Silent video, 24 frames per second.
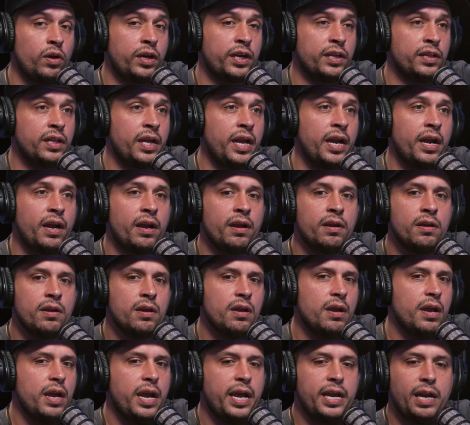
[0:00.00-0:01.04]
working there,
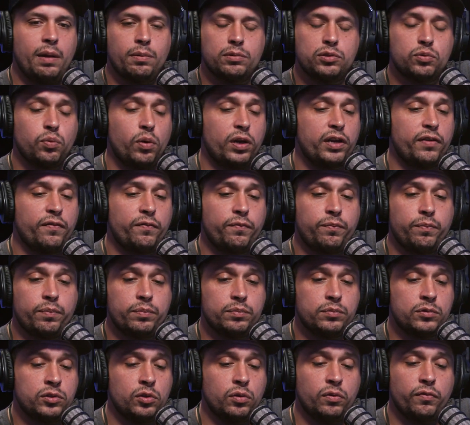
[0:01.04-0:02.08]
and I was
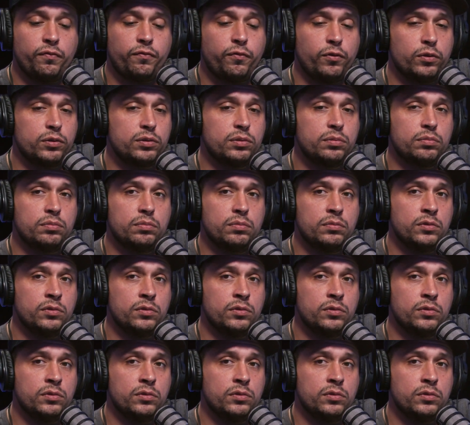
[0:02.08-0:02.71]
doing for